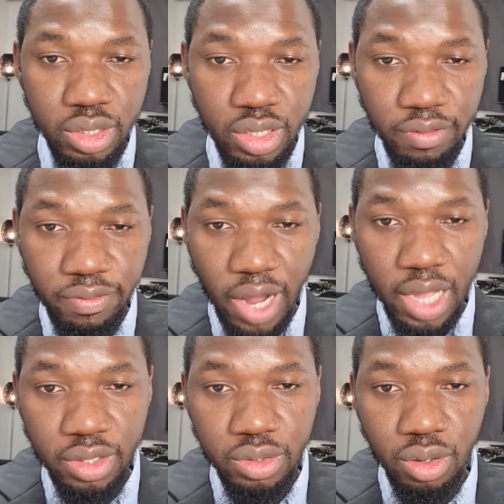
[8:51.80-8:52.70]

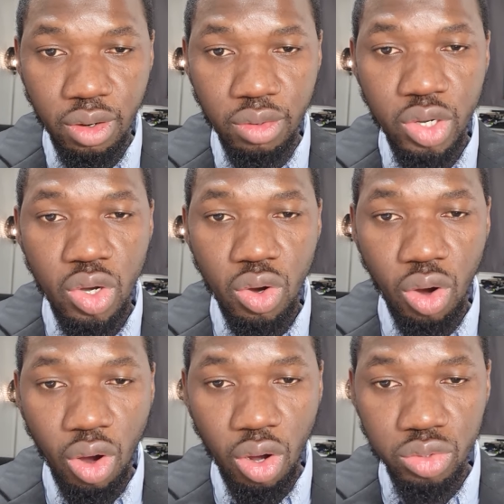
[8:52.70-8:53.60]
define your,
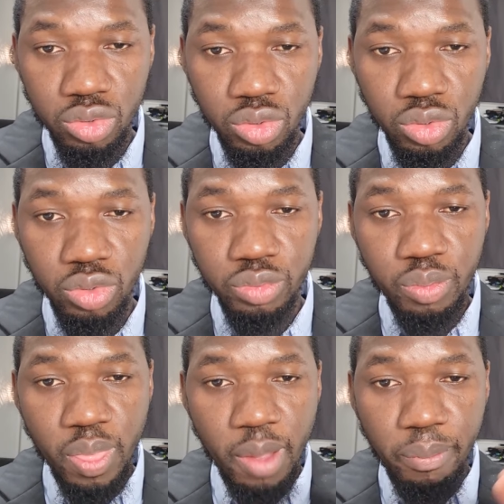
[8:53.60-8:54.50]
or to
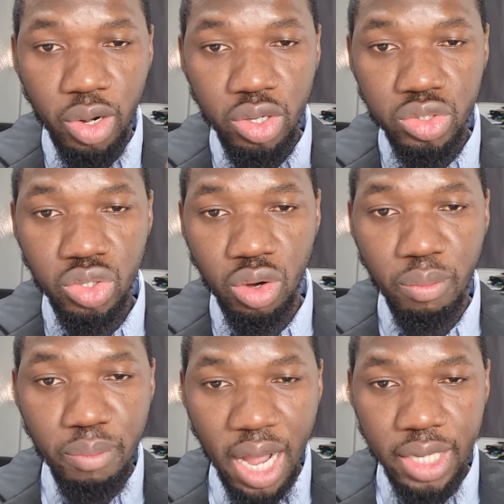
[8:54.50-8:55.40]
plot your
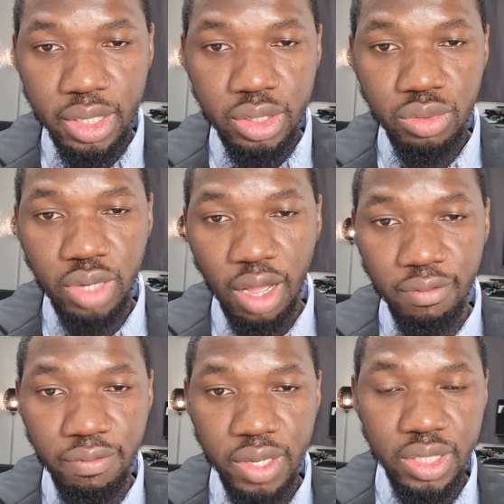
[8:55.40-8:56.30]
magnitude and
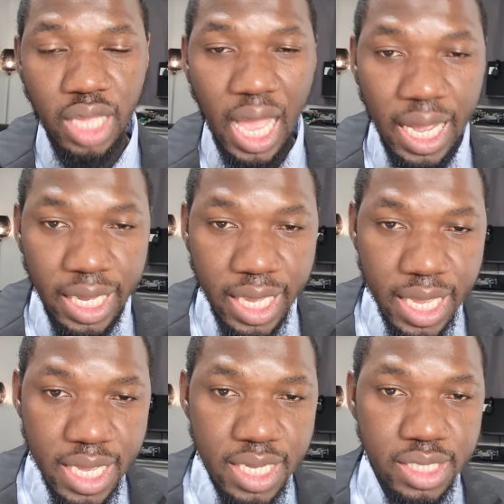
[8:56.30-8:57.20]
phase
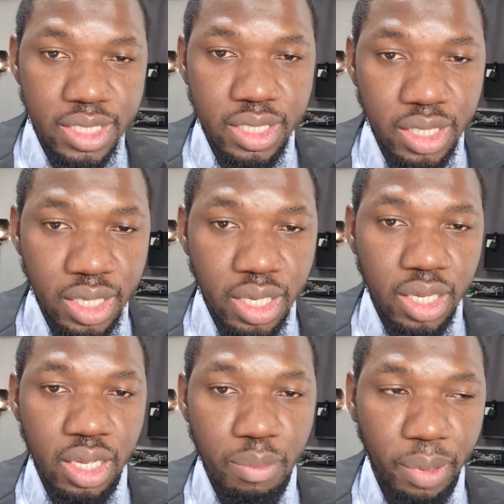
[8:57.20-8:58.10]
against
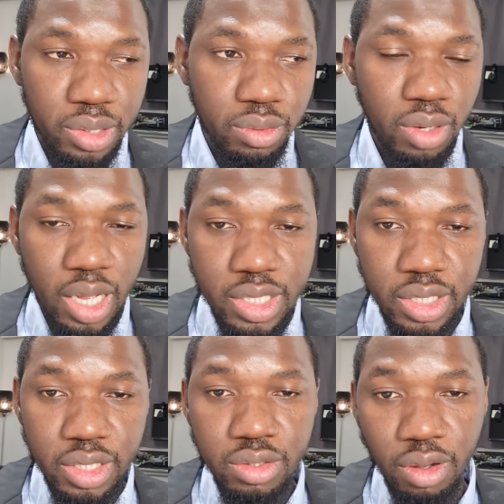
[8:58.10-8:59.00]
a particular
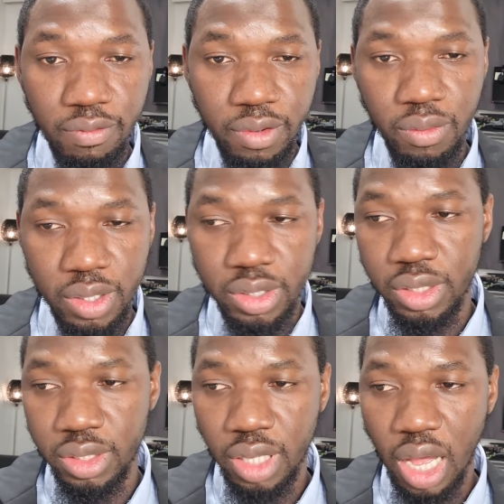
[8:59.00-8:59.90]
series of
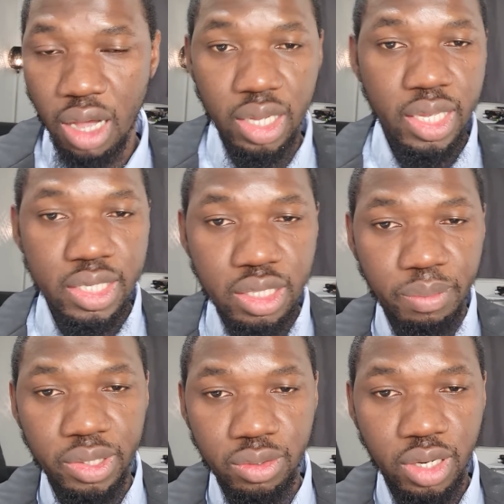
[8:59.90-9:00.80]
frequencies.
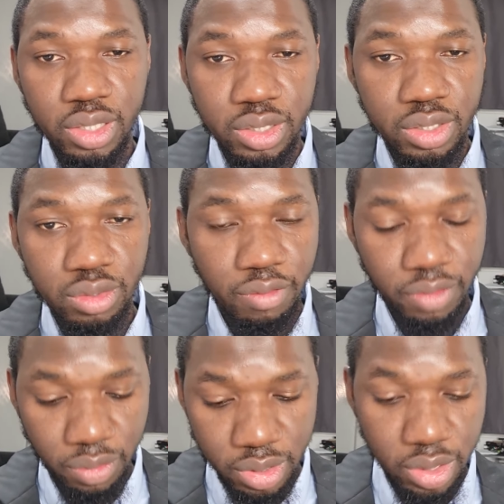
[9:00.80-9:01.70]

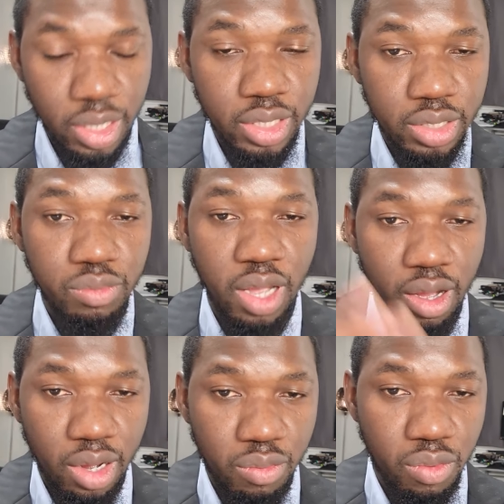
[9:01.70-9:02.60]
Let's say we
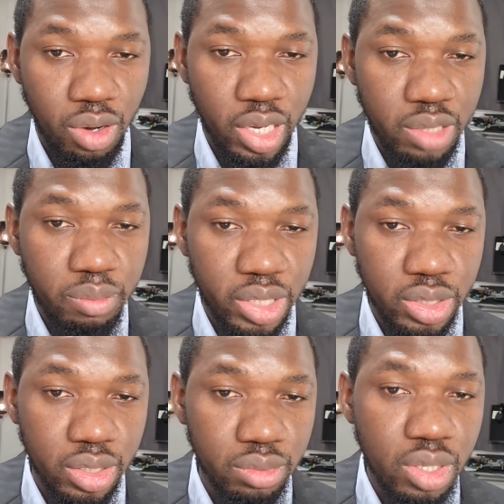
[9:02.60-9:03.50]
already
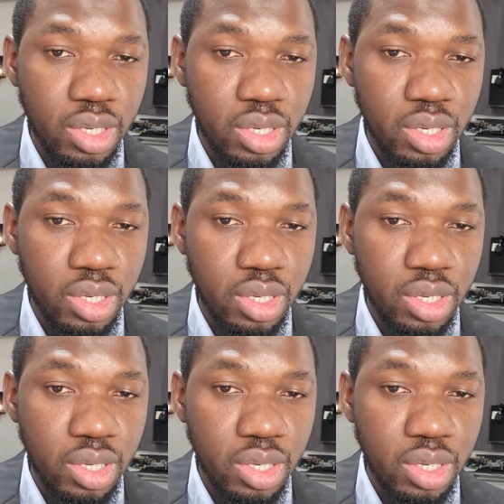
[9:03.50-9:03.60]
mentioned